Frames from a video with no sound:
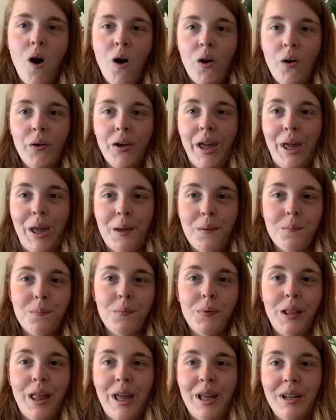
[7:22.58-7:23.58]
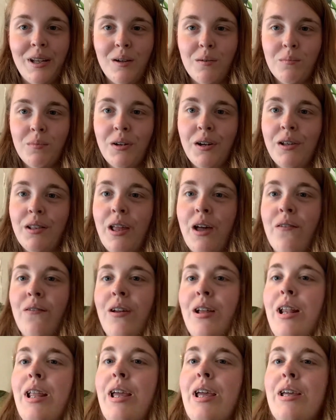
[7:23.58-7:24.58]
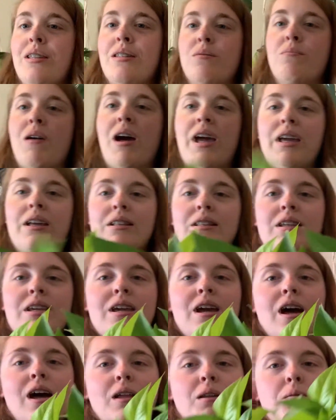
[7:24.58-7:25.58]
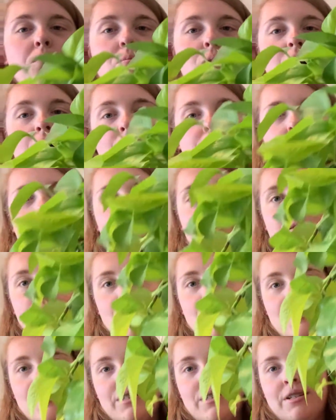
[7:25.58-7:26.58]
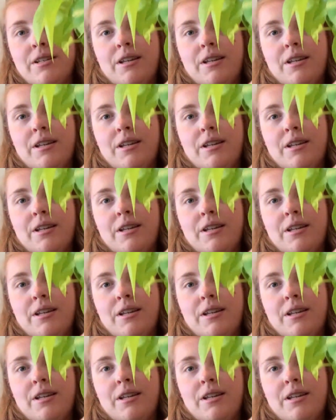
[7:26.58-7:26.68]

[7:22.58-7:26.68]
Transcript: Okay, plant number 11 is my neon Pothos.